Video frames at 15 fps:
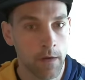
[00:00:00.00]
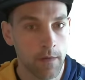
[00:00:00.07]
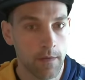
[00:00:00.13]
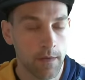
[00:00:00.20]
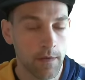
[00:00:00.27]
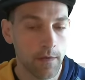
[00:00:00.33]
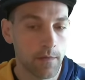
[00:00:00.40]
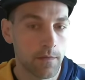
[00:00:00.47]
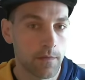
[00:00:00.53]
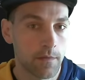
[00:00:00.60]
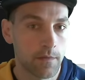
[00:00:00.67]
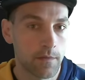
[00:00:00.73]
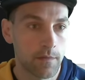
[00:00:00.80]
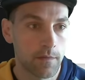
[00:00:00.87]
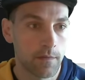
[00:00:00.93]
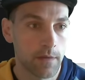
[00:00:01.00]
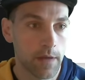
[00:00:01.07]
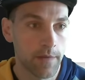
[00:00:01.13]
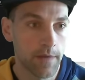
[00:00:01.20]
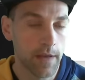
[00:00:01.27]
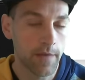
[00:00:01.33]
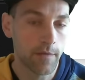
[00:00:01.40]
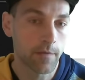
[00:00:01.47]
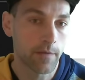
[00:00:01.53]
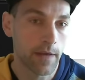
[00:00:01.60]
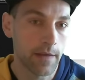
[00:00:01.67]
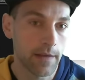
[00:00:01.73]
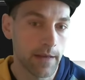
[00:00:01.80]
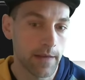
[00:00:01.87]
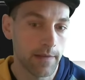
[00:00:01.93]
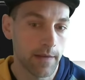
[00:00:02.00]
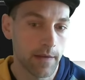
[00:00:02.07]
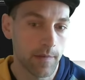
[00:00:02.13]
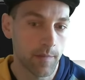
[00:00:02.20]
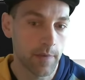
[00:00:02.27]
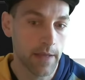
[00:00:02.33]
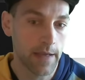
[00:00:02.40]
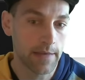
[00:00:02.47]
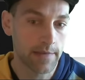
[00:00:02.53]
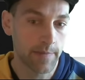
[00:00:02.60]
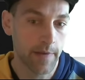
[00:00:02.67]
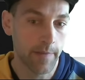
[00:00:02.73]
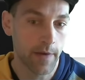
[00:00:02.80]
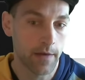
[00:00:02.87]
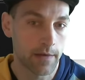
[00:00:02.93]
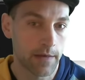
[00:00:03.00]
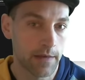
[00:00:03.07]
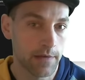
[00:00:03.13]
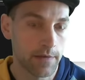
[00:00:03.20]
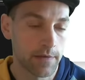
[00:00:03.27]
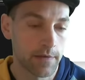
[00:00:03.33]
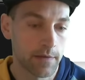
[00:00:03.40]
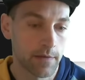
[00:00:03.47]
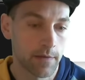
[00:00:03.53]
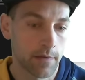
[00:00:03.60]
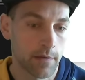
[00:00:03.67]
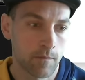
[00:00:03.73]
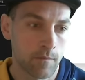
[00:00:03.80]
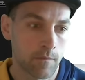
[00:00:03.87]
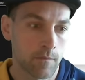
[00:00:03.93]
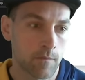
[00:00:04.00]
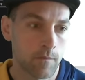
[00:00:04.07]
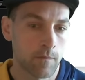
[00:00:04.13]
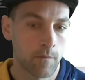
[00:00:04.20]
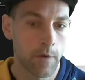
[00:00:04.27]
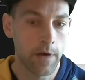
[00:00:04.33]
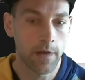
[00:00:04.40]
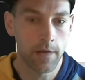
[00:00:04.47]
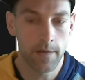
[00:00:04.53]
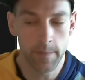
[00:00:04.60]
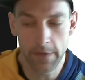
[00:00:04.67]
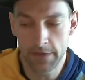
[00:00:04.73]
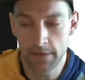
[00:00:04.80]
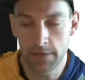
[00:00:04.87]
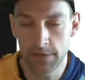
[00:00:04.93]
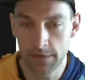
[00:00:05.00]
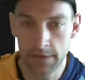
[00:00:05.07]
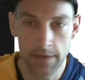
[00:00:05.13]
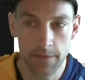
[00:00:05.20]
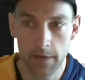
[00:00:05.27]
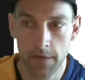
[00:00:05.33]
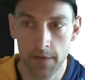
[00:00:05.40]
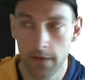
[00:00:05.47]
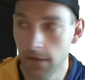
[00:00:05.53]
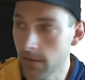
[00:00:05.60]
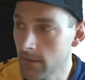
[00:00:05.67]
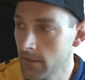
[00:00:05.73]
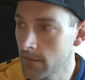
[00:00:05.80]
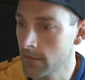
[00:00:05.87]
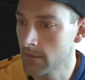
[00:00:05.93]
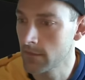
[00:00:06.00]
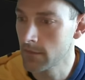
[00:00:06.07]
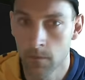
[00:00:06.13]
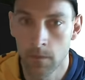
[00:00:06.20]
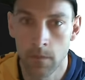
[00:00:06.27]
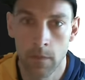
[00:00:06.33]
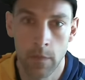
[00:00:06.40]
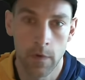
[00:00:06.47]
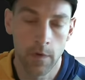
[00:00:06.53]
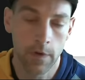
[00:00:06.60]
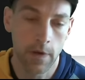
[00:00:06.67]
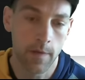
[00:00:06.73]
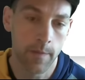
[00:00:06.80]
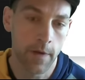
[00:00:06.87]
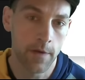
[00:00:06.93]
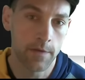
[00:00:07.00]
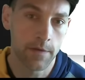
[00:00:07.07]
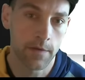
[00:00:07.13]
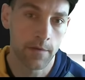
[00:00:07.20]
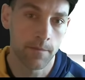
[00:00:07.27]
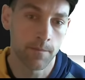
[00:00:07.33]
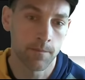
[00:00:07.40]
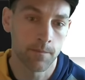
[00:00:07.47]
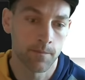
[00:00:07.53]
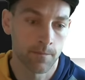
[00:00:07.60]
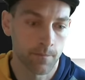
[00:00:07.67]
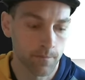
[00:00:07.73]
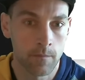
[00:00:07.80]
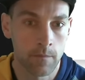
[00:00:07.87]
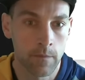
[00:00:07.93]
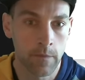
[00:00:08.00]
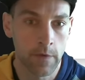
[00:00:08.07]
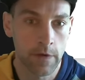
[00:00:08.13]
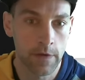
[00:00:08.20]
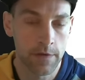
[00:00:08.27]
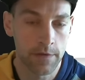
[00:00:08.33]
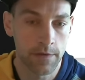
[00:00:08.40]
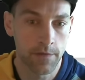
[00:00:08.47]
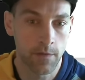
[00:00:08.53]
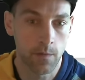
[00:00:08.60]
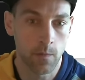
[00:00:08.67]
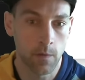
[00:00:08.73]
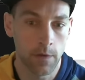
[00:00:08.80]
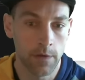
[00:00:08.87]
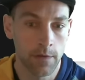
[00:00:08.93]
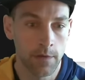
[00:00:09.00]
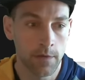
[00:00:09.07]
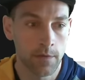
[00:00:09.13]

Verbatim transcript: They could if they have a red land, they could blast my Modern Age. Right now, they basically just have nothing. Okay, Mountain. in for one,